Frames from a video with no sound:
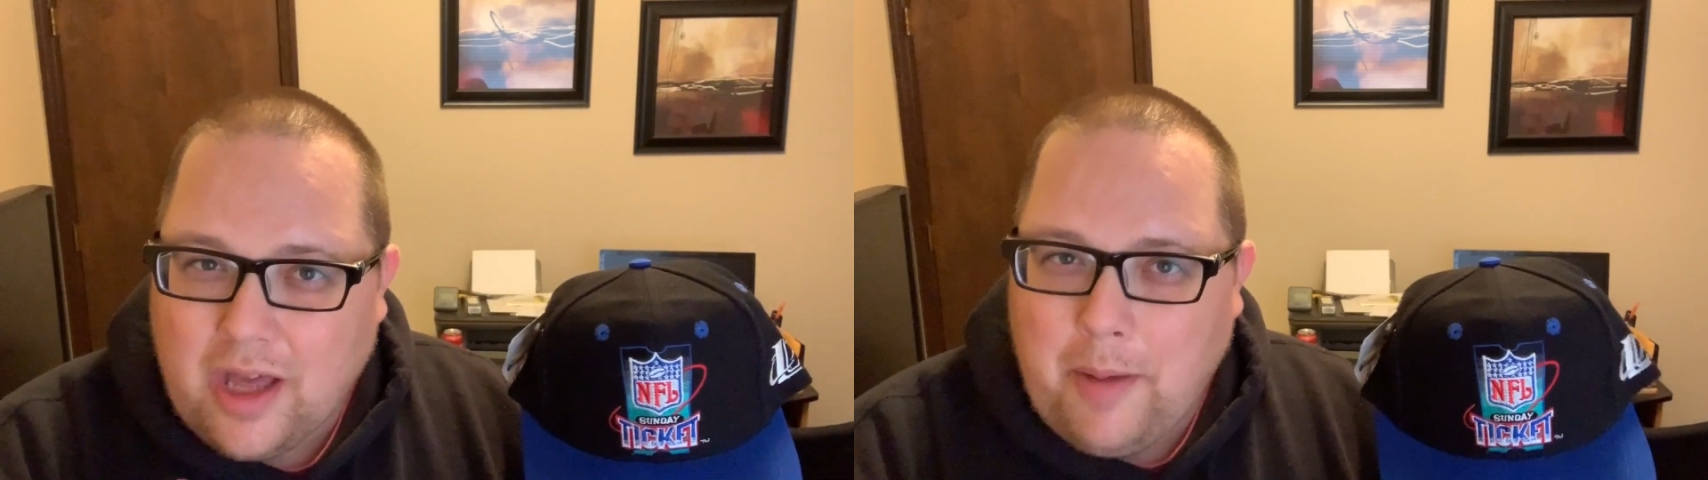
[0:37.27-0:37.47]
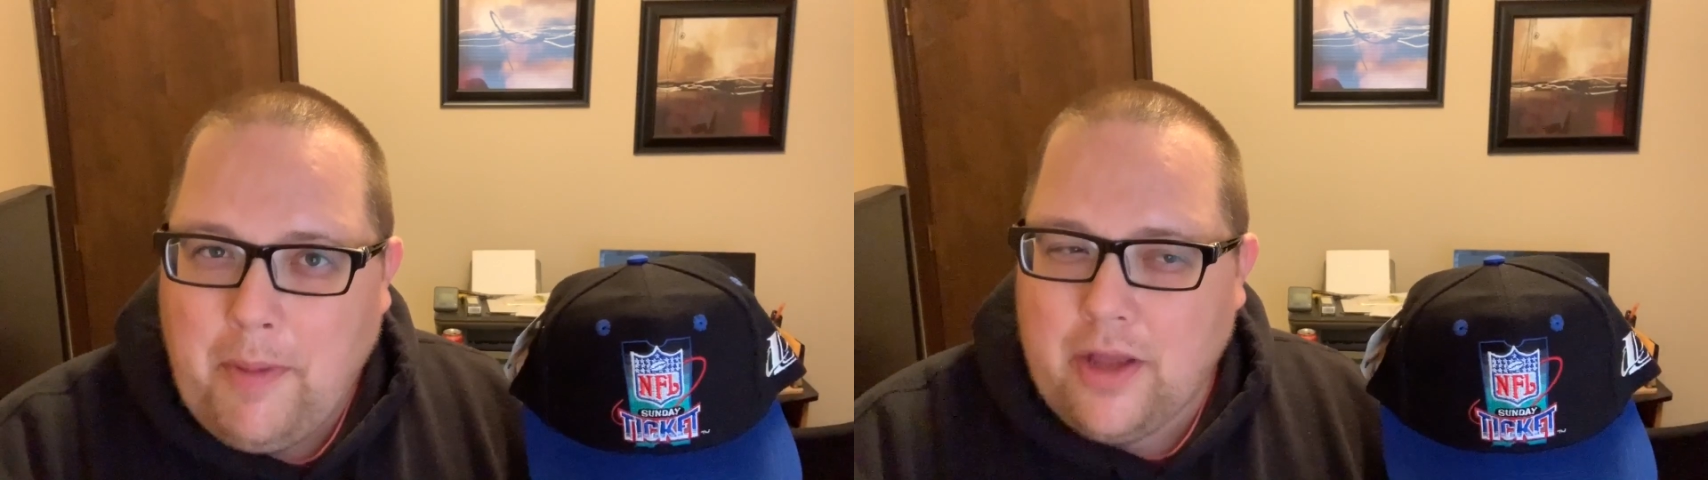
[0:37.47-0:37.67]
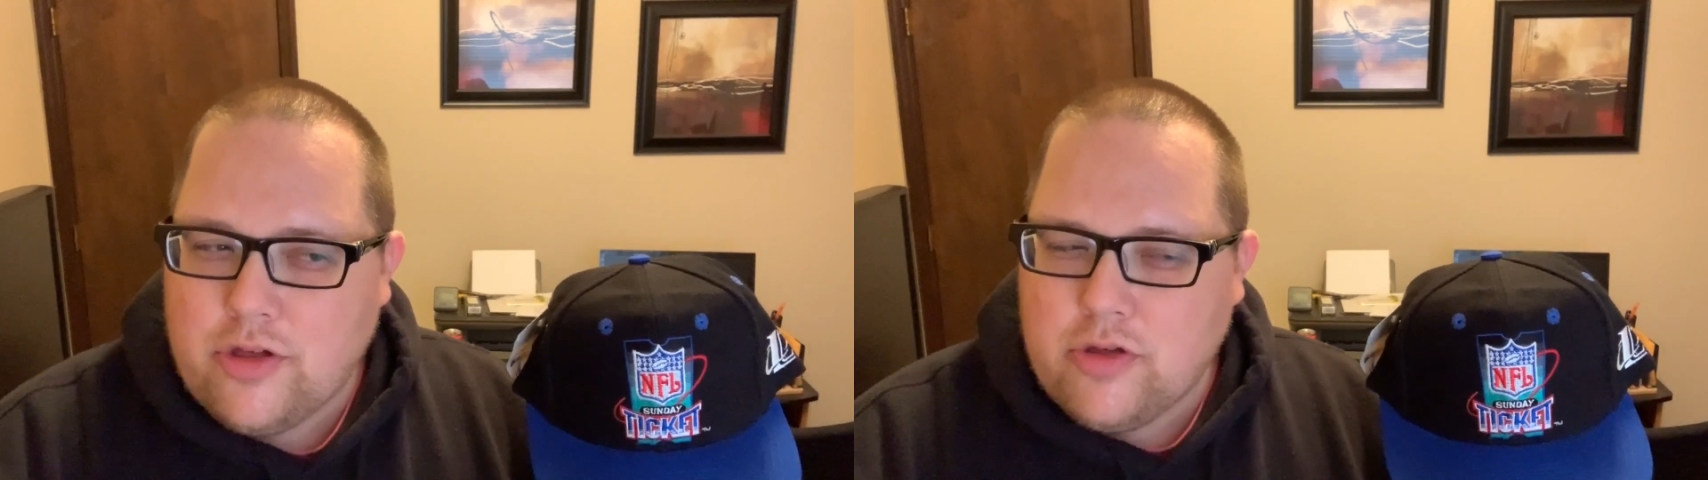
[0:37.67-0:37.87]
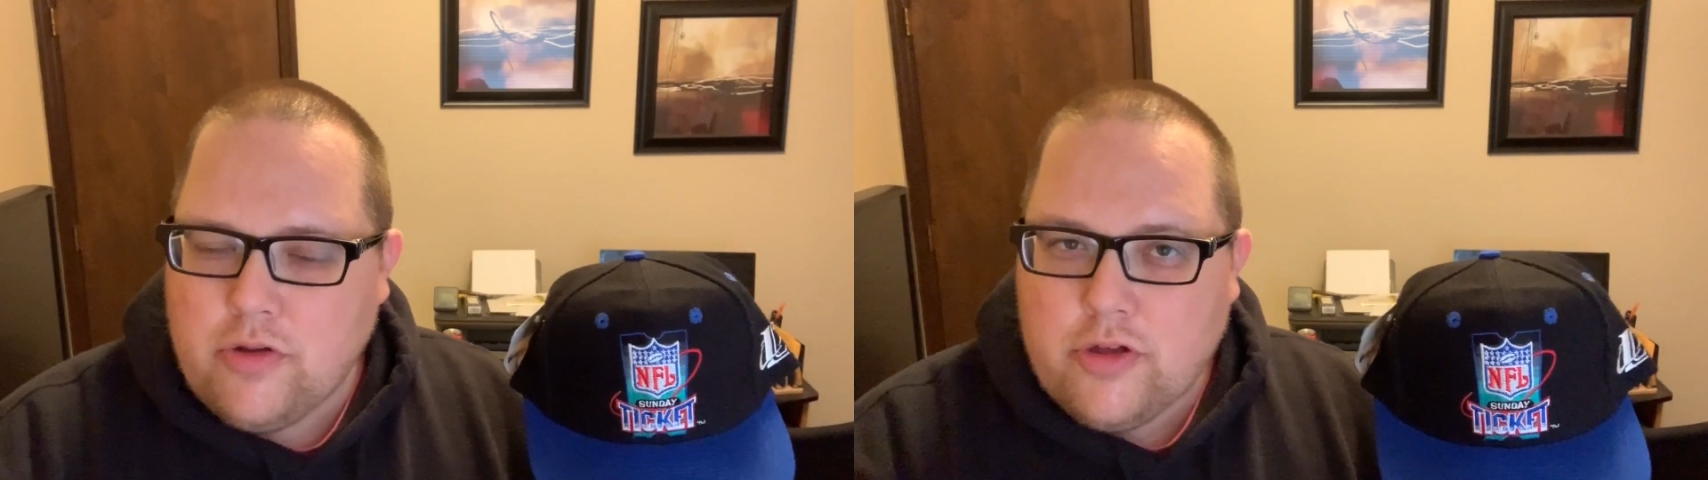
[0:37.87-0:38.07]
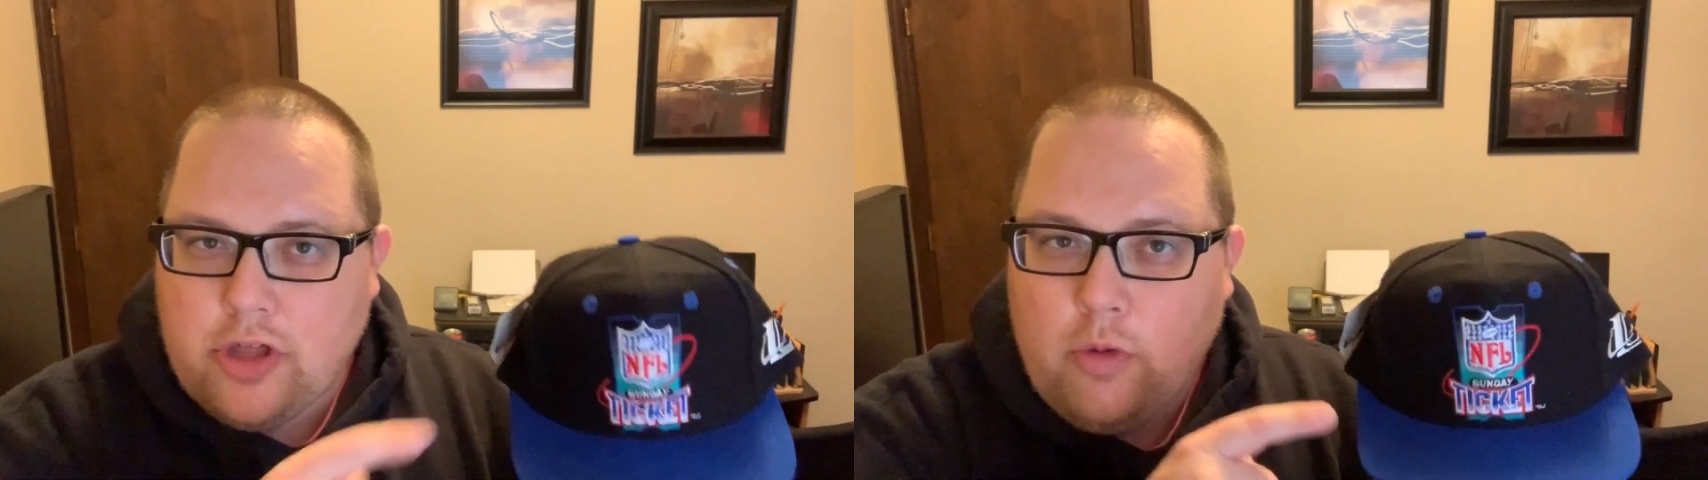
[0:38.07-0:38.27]
I'm not
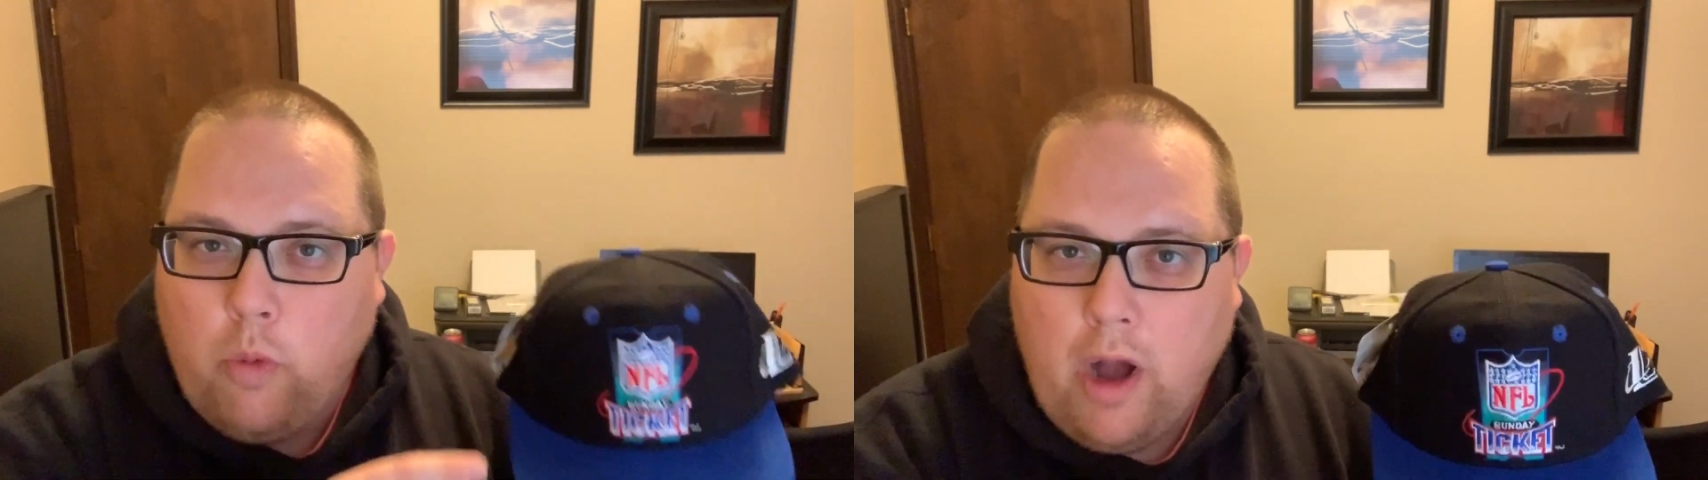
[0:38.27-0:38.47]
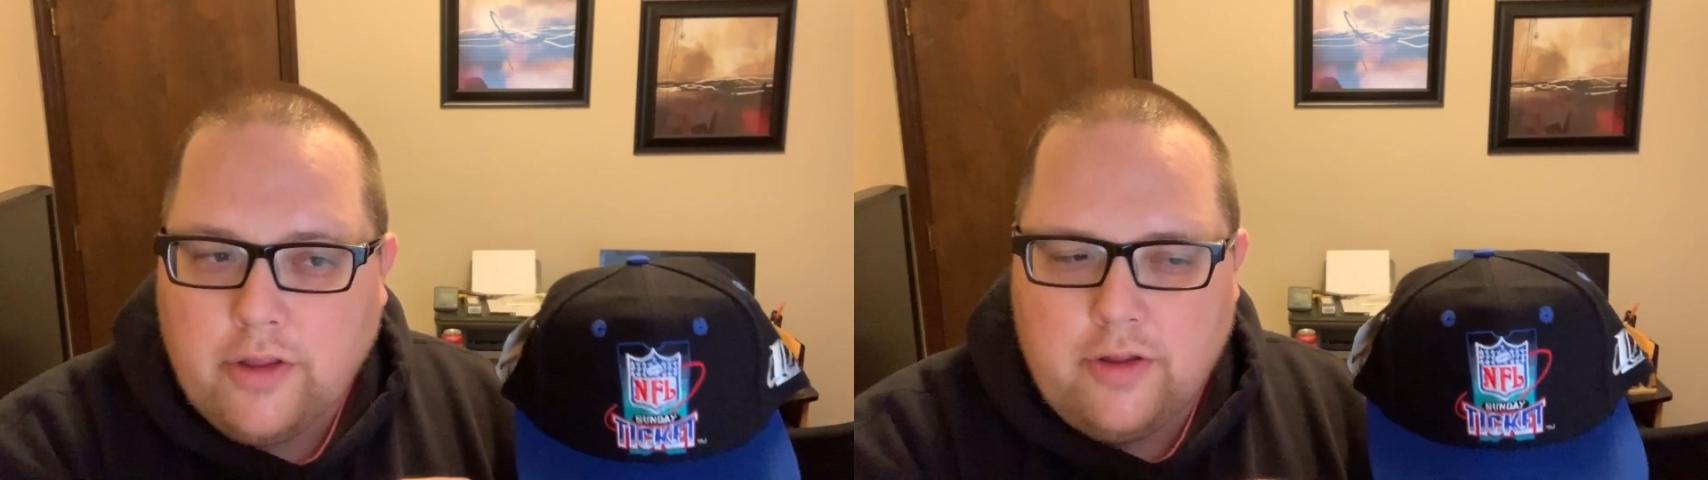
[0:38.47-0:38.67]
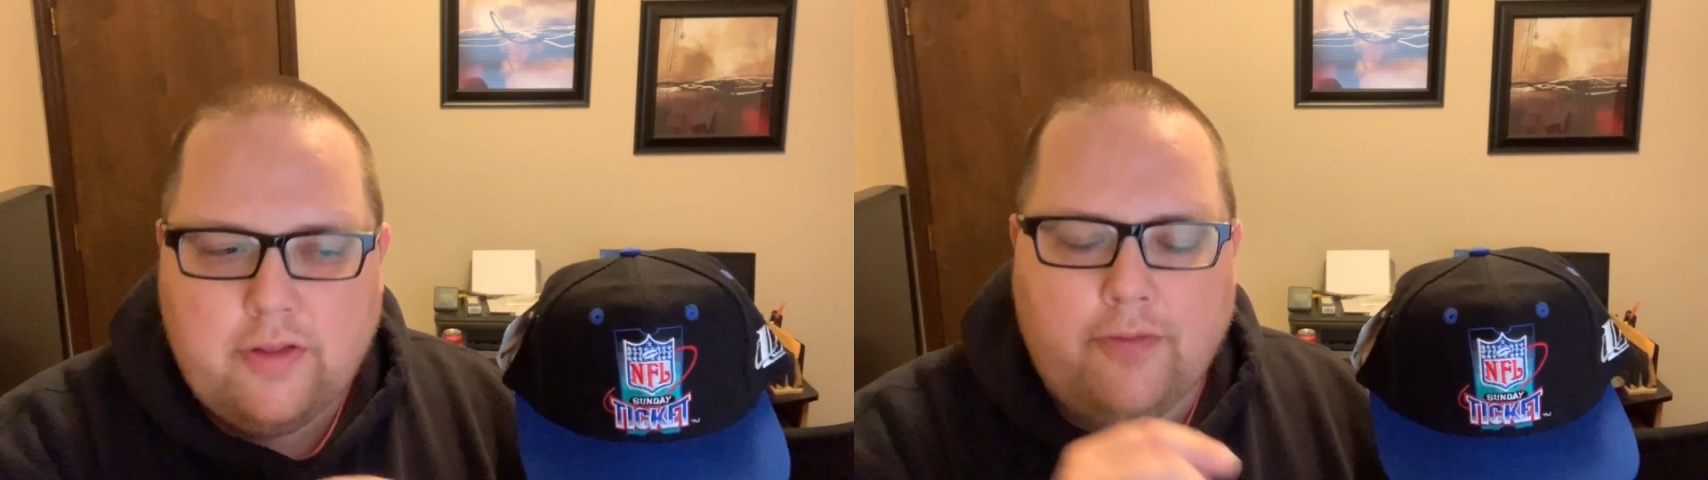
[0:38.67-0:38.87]
sure. She watches